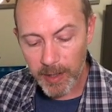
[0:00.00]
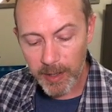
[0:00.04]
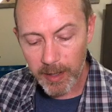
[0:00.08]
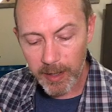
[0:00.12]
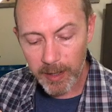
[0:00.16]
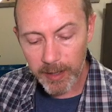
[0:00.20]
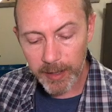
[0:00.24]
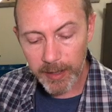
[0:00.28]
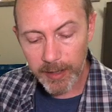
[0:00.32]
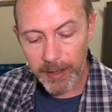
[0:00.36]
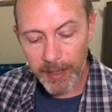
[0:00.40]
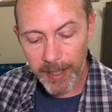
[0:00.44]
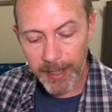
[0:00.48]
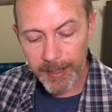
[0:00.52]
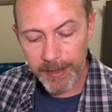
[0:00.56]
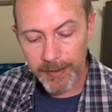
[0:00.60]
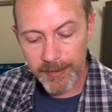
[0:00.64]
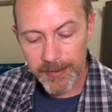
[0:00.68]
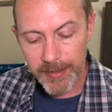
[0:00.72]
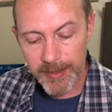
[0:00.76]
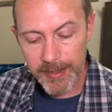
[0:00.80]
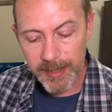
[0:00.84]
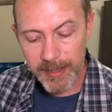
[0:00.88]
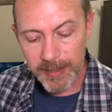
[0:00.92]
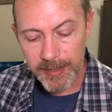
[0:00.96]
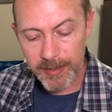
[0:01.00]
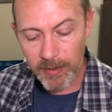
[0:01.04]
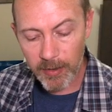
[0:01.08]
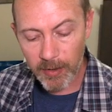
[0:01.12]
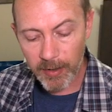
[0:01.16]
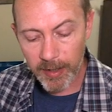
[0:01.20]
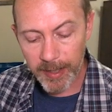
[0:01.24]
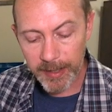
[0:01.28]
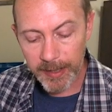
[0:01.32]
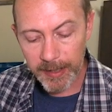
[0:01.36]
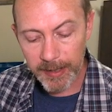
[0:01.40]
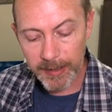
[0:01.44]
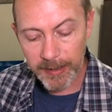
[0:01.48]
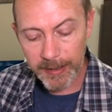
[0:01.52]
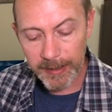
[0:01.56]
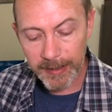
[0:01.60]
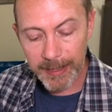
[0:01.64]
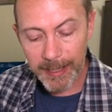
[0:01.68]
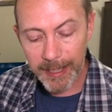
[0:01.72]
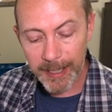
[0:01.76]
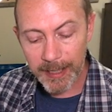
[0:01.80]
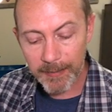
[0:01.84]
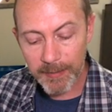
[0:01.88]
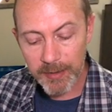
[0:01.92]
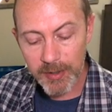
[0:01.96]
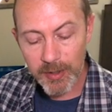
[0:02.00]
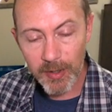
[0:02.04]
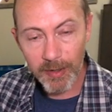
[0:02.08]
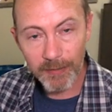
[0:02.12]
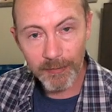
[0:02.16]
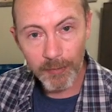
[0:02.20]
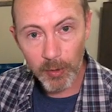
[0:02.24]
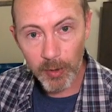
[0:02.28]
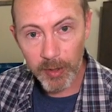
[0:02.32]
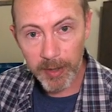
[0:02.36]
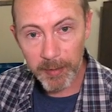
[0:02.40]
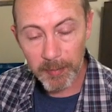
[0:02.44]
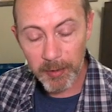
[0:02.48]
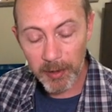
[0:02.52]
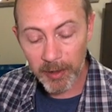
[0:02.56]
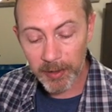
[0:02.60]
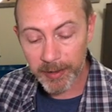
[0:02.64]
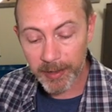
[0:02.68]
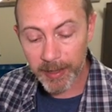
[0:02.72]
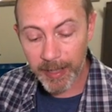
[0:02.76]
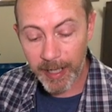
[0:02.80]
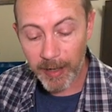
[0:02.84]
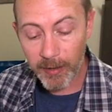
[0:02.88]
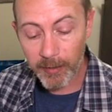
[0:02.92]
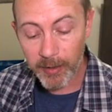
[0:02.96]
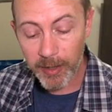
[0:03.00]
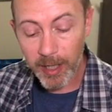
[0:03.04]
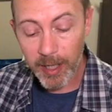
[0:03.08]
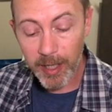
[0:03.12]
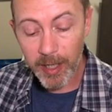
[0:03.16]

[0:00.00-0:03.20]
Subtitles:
Again, I used this already in a game, so I've already pulled it out.